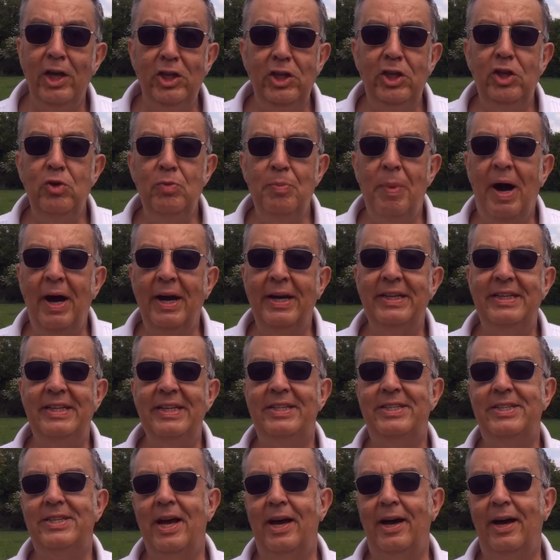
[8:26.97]
You might
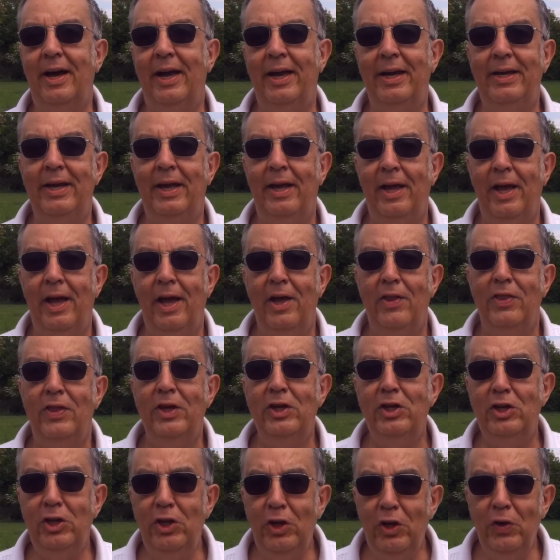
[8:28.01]
decide
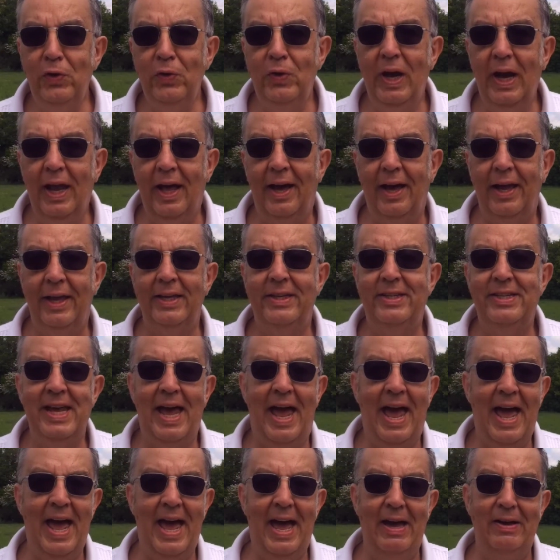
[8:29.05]
that you'd like to
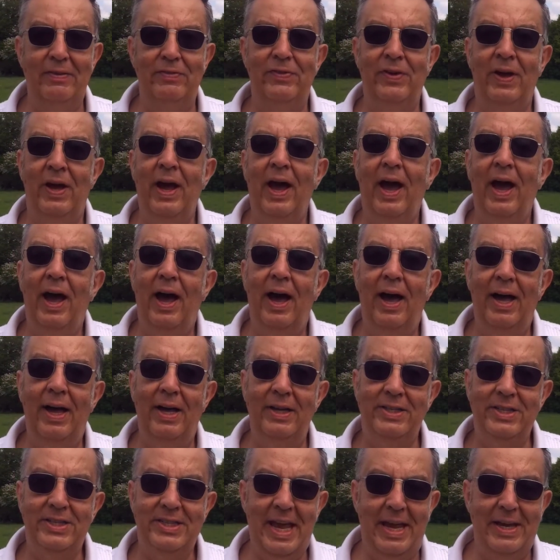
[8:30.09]
have a
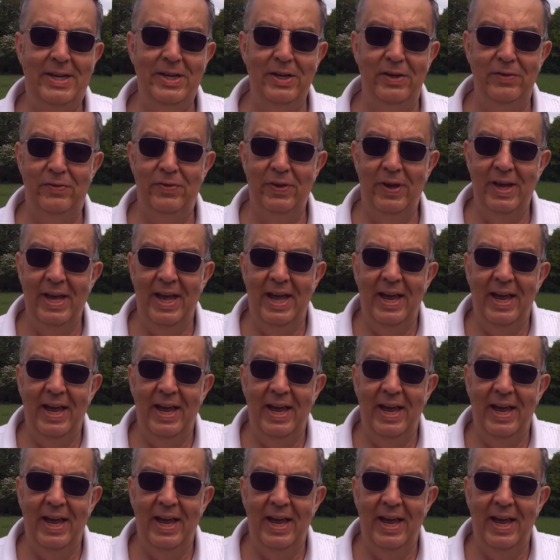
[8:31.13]
set of